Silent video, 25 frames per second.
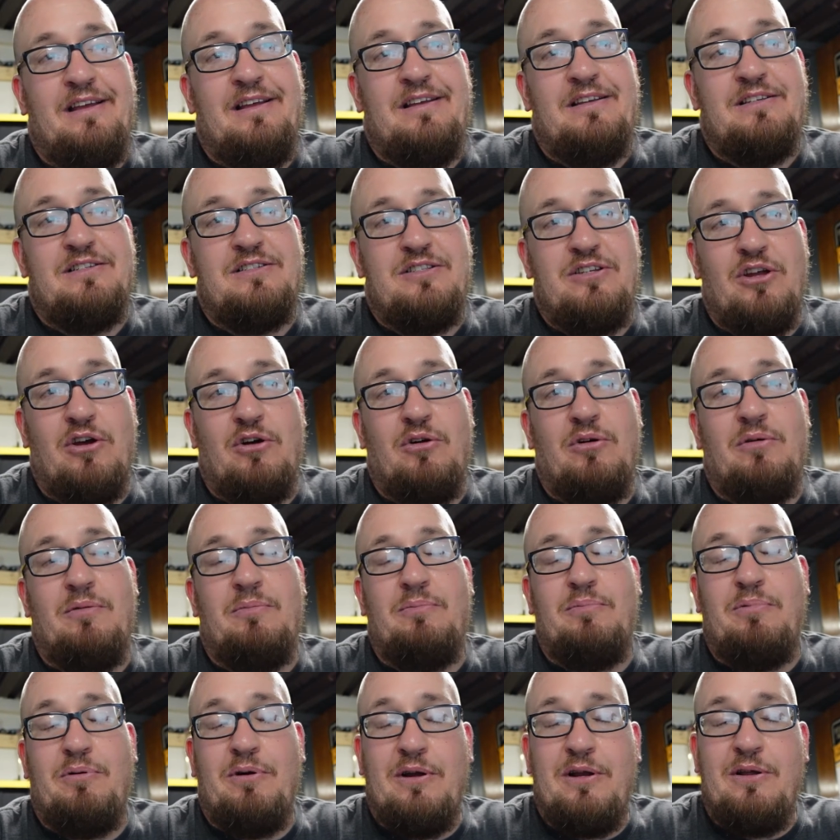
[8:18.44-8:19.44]
still
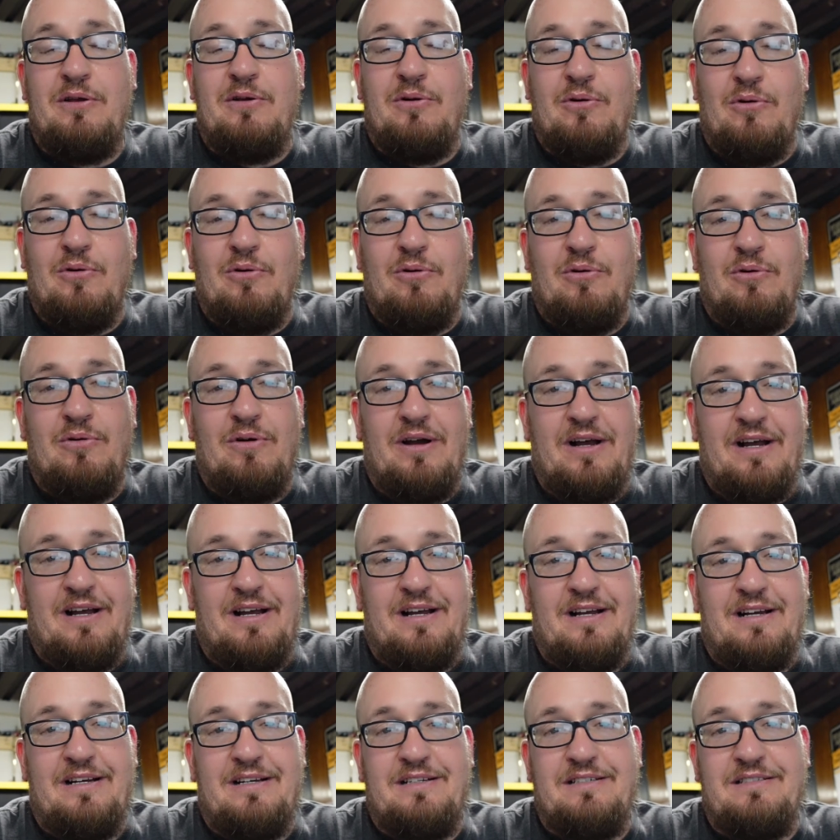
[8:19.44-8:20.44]
pretty cool
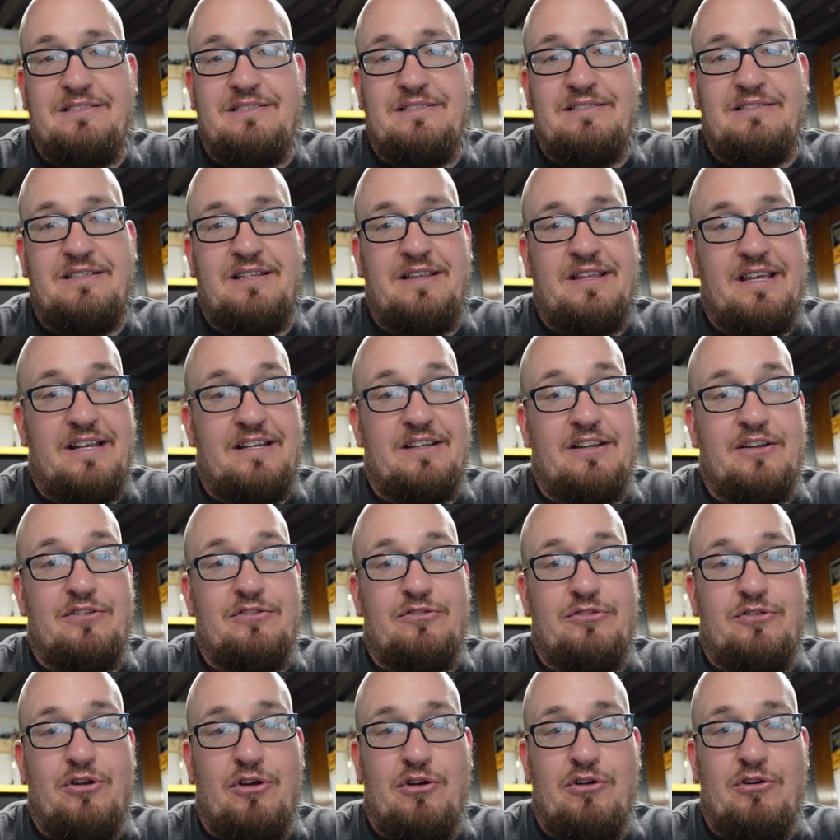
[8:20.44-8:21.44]
thing to
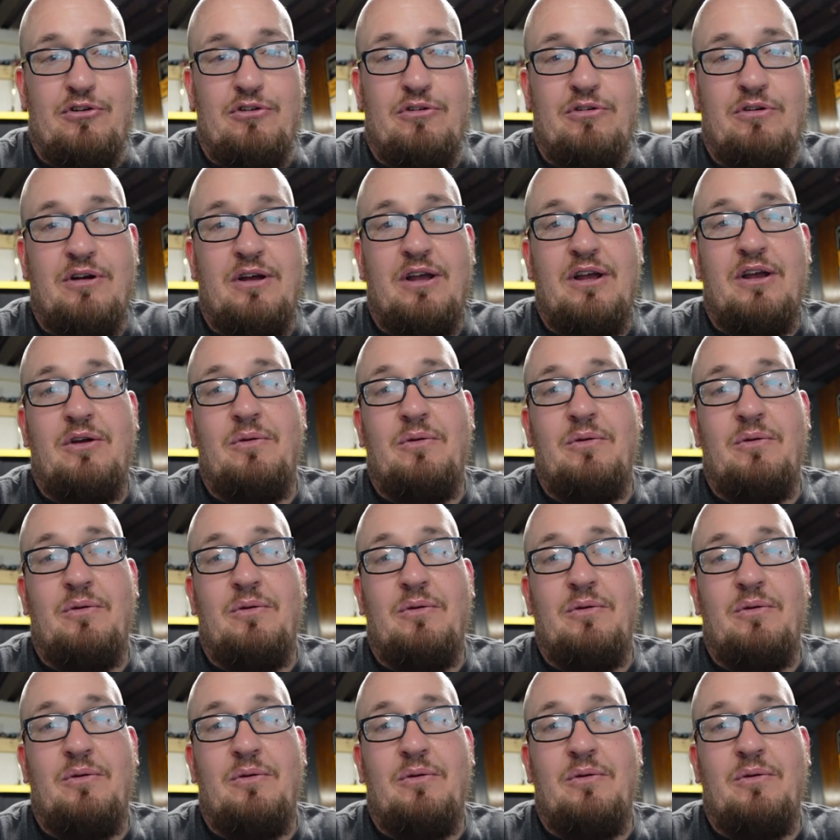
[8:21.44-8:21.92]
do.